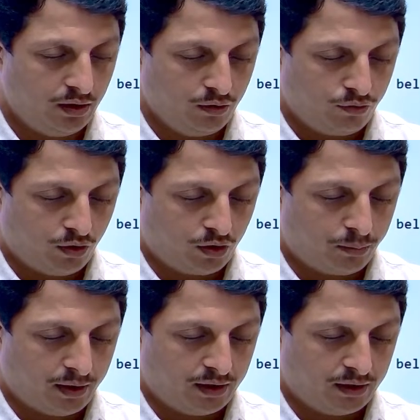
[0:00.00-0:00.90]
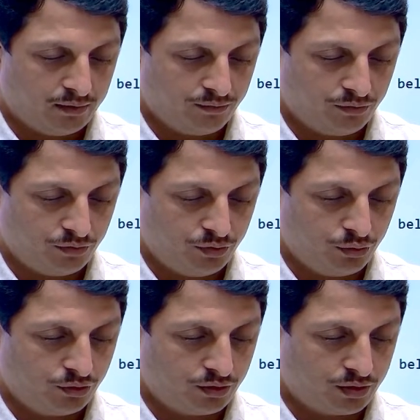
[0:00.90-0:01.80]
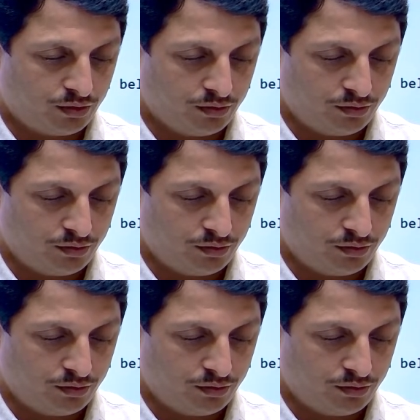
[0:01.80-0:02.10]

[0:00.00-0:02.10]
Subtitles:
followed by user